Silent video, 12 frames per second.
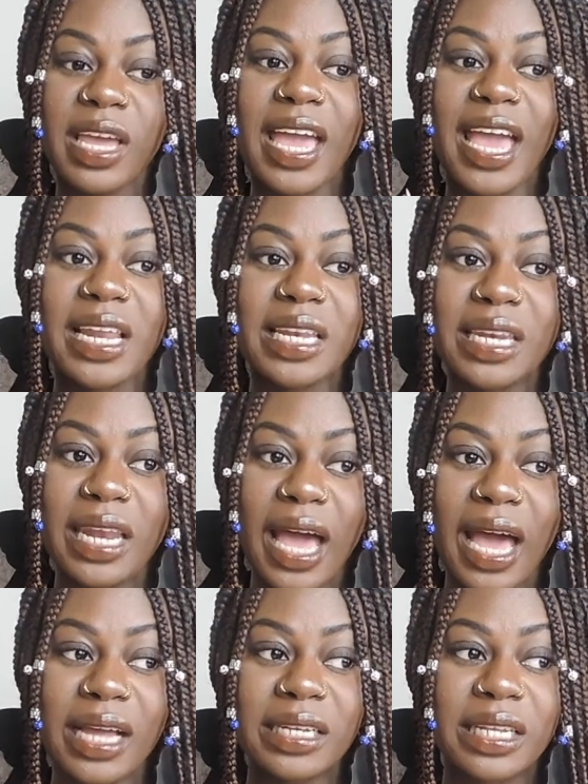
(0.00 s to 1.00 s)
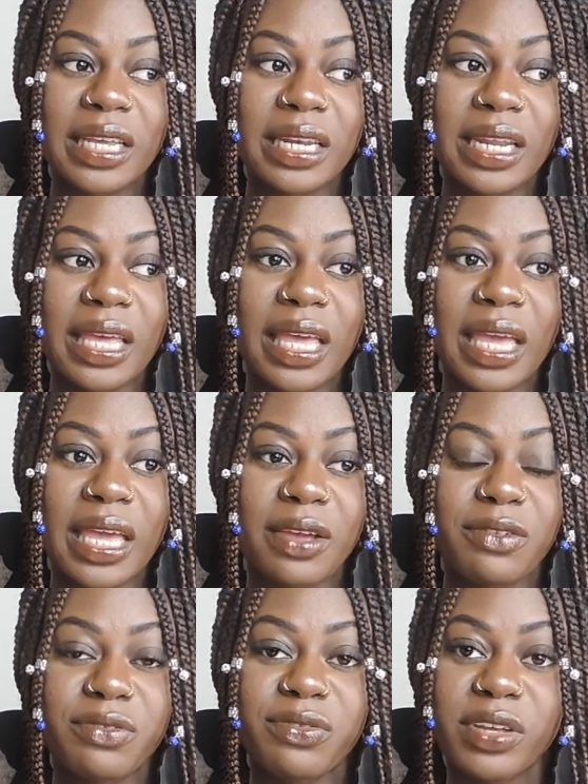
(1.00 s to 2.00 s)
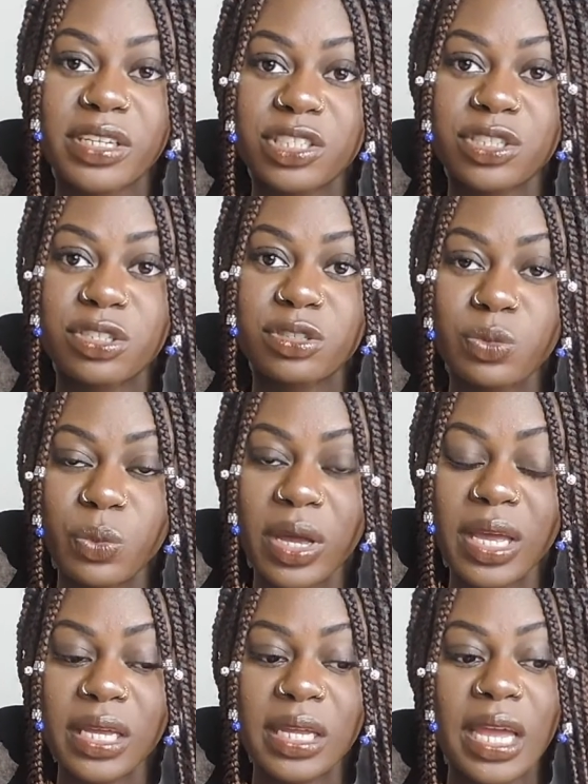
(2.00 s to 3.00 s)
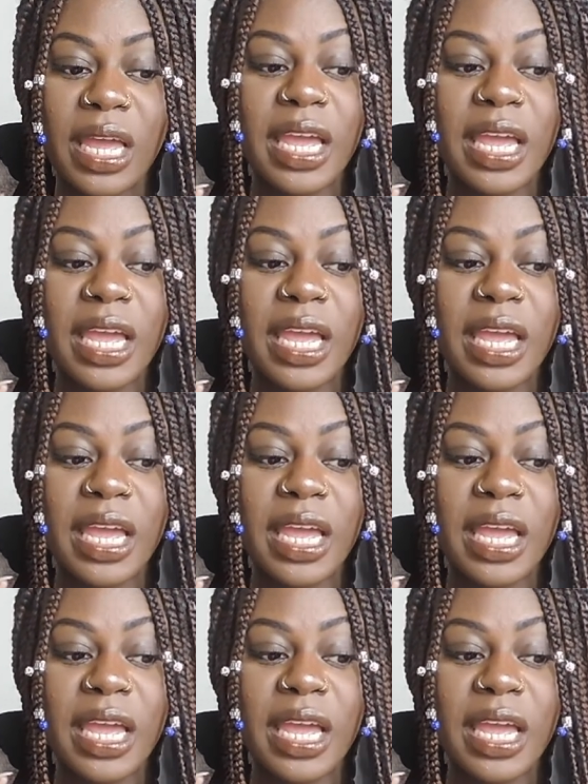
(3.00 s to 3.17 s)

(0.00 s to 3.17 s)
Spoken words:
and not in a vicious way,